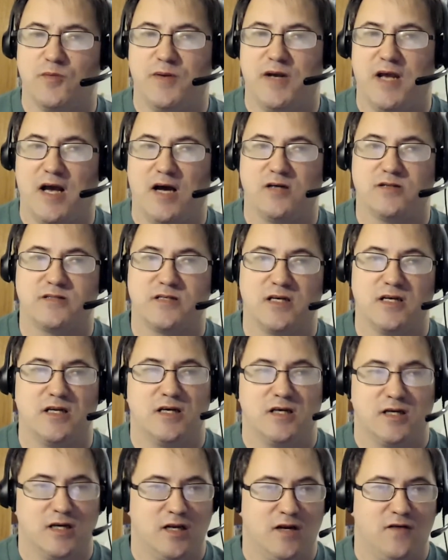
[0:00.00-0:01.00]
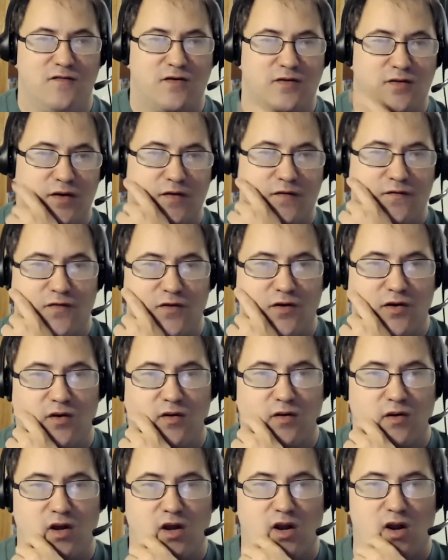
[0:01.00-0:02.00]
be house sitting and everything for
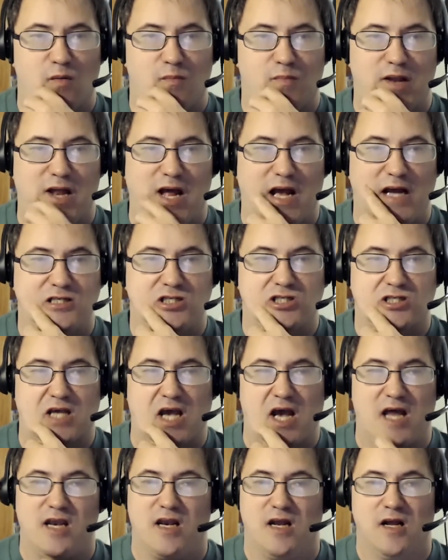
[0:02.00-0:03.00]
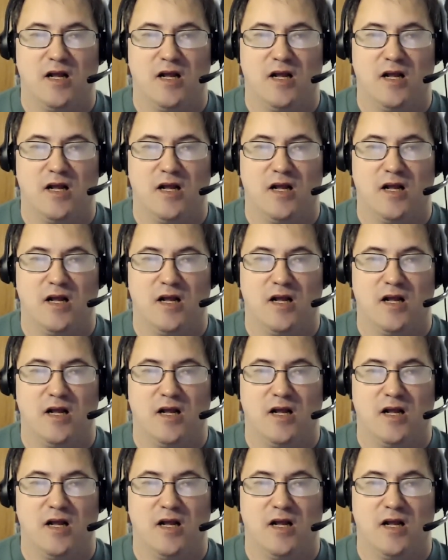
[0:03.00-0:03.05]
you know, but I just got